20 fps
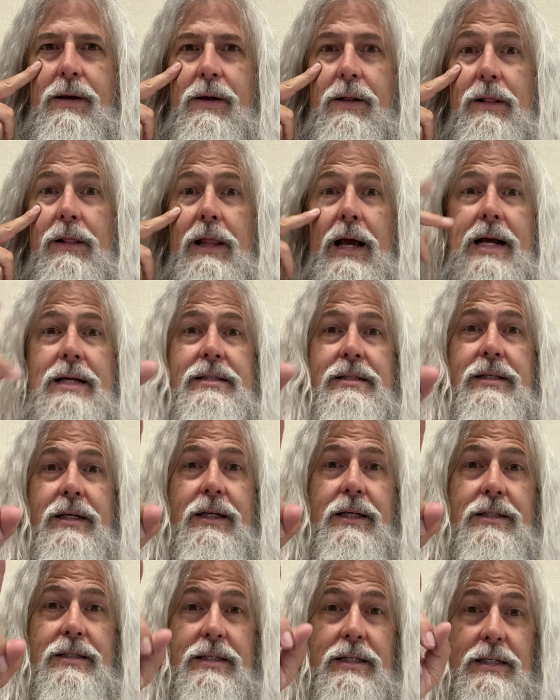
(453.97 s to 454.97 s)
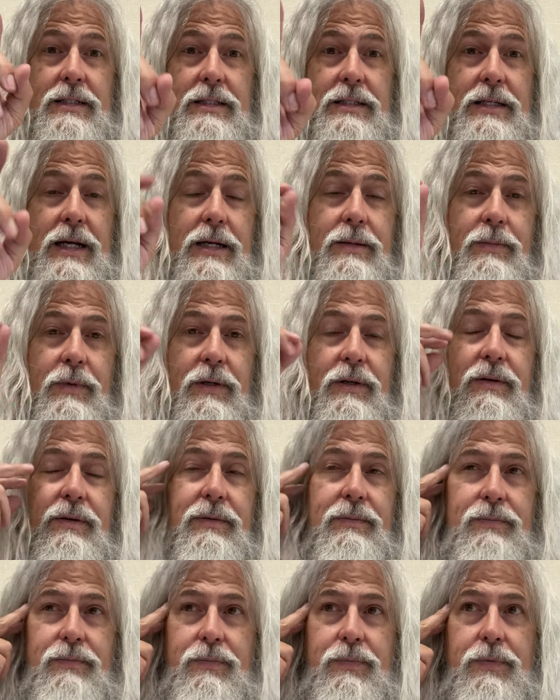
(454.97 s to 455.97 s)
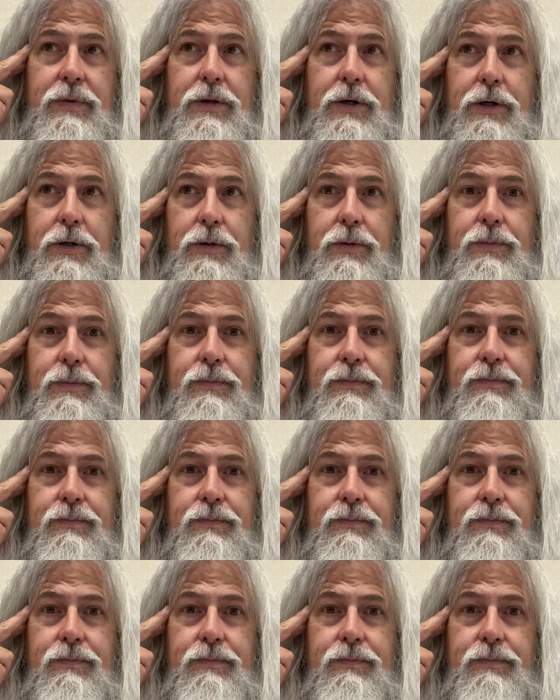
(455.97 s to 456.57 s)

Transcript: Last thing is the assignment, though.